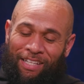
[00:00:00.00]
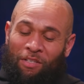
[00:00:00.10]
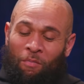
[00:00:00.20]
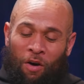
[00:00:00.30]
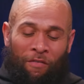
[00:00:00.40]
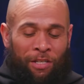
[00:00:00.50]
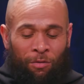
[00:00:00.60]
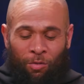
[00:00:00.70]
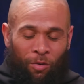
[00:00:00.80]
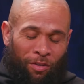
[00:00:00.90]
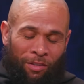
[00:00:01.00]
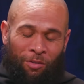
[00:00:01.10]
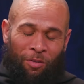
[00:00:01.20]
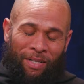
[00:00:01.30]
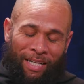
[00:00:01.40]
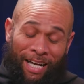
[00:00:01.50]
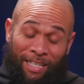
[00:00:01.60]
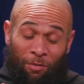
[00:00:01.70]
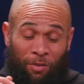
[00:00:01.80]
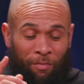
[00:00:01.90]
There's a motivational talk on YouTube and the
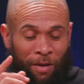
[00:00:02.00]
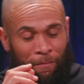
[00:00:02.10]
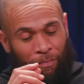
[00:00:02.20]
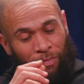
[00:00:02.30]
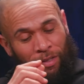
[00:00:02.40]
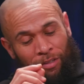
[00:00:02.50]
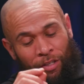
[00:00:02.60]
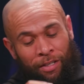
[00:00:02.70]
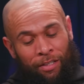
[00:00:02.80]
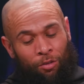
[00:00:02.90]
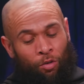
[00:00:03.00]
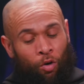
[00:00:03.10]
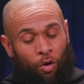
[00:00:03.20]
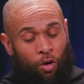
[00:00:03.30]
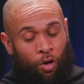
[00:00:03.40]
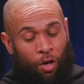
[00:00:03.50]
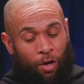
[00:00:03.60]
guy talks about turning your